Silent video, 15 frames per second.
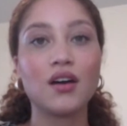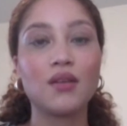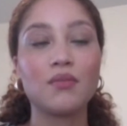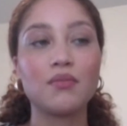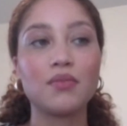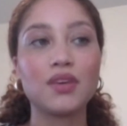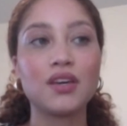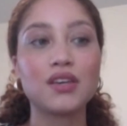
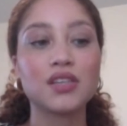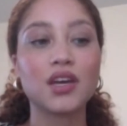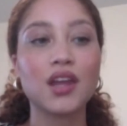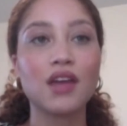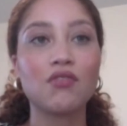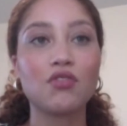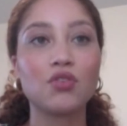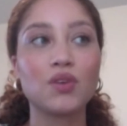because not
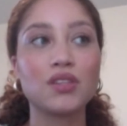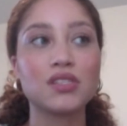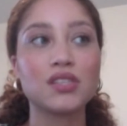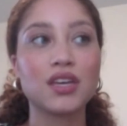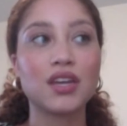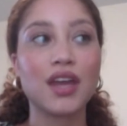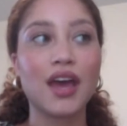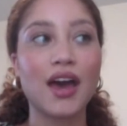everyone's
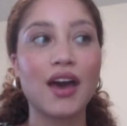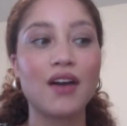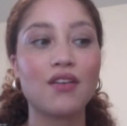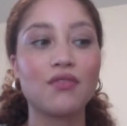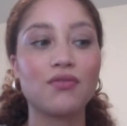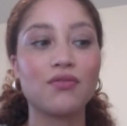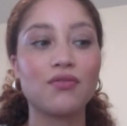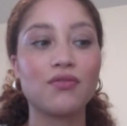going to
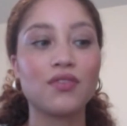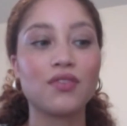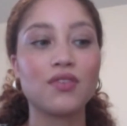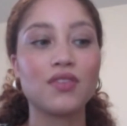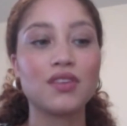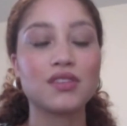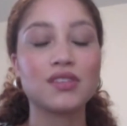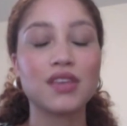have
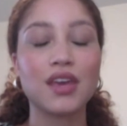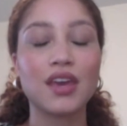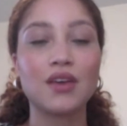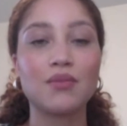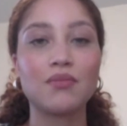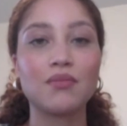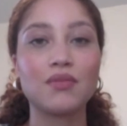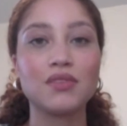the
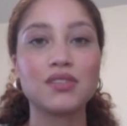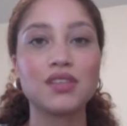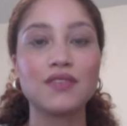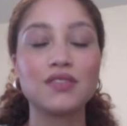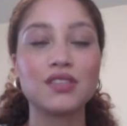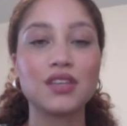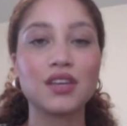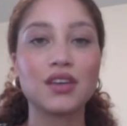same
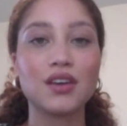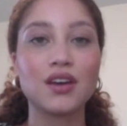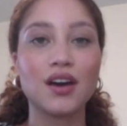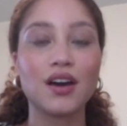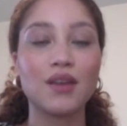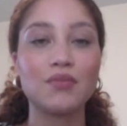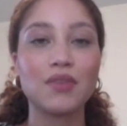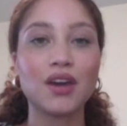safety
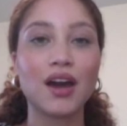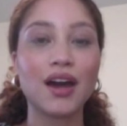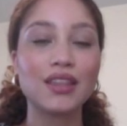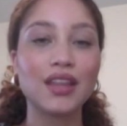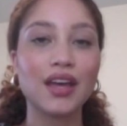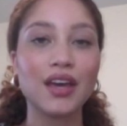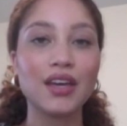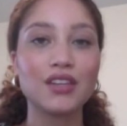
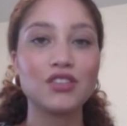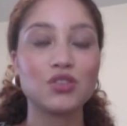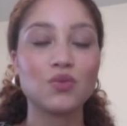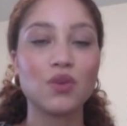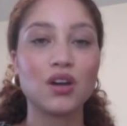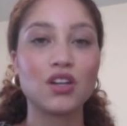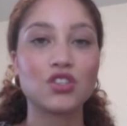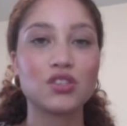guidelines. You
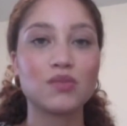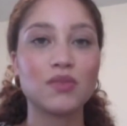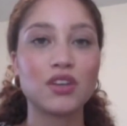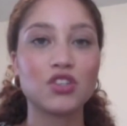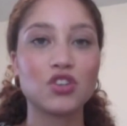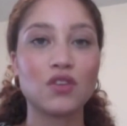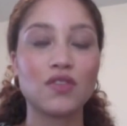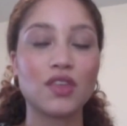want to just make
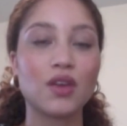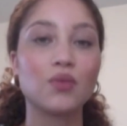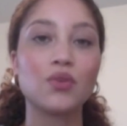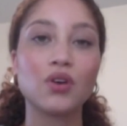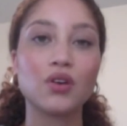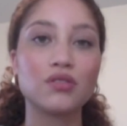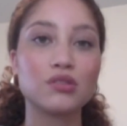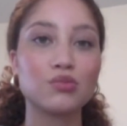sure everything will
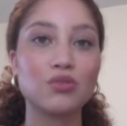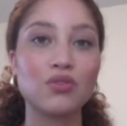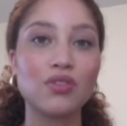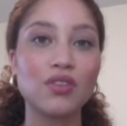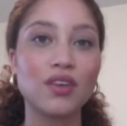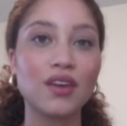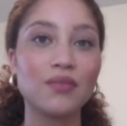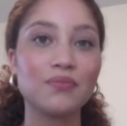go smoothly.